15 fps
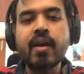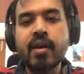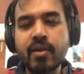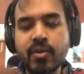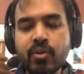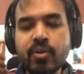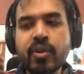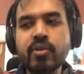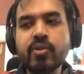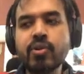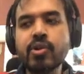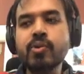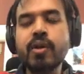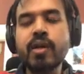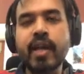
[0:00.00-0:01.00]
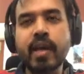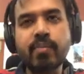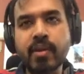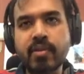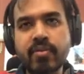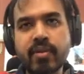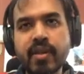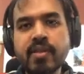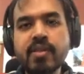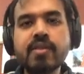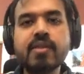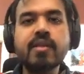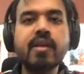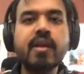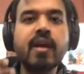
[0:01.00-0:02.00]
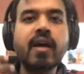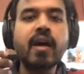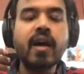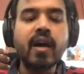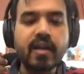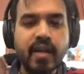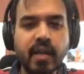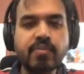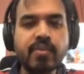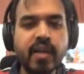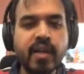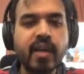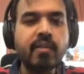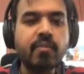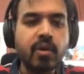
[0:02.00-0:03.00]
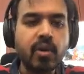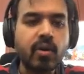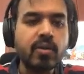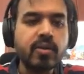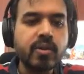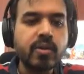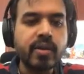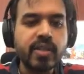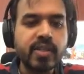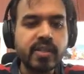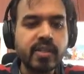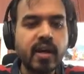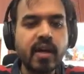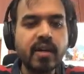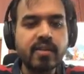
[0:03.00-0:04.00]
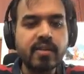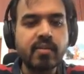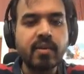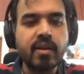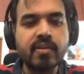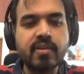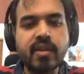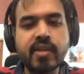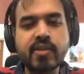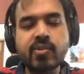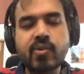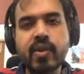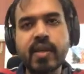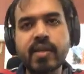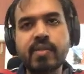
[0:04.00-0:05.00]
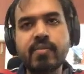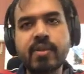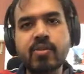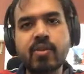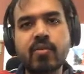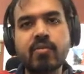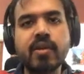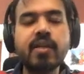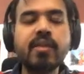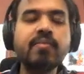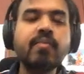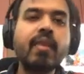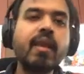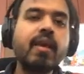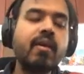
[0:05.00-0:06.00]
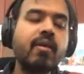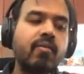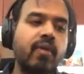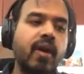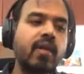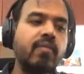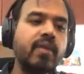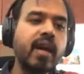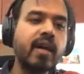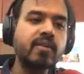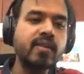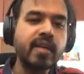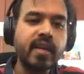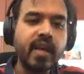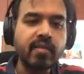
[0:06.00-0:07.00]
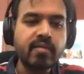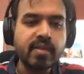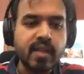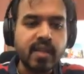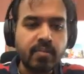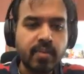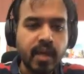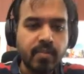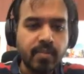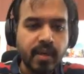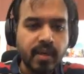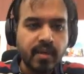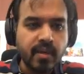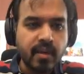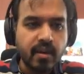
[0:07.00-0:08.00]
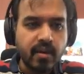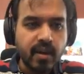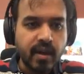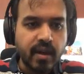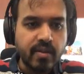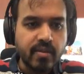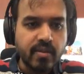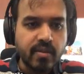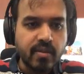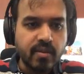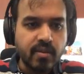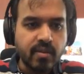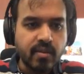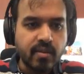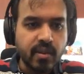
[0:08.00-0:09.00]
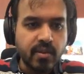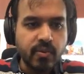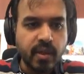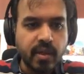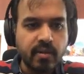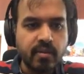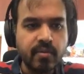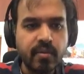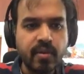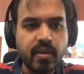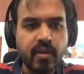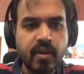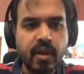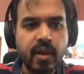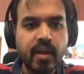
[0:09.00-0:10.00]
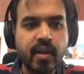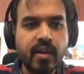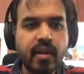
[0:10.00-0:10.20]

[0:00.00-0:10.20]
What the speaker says: do the usual type inference, type checking, but also discharge some constraints to the SMT solver where we actually gave the subtyping, right? So this one, right?